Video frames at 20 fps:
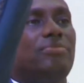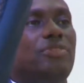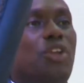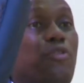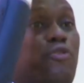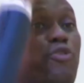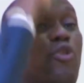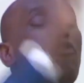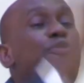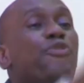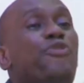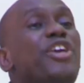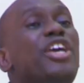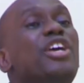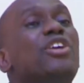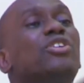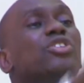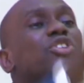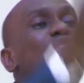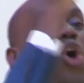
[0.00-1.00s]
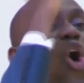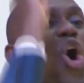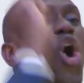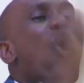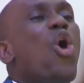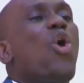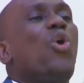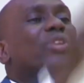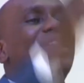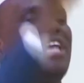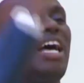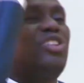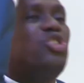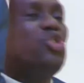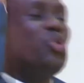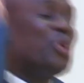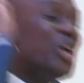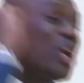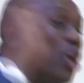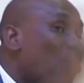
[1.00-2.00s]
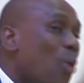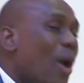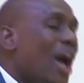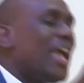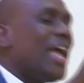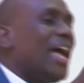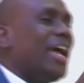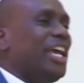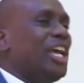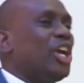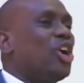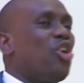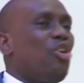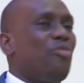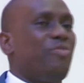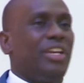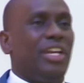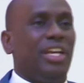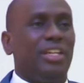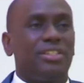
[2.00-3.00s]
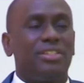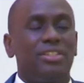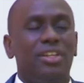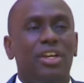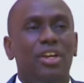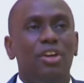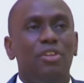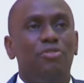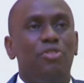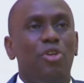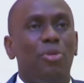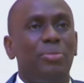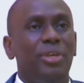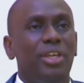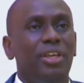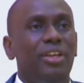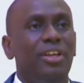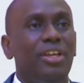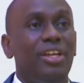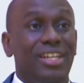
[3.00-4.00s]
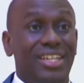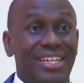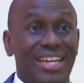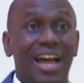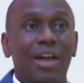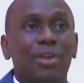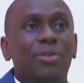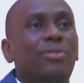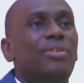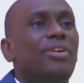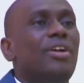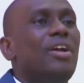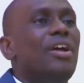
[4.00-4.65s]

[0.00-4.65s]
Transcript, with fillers: fulfilled all that you require in covenant for me. Now,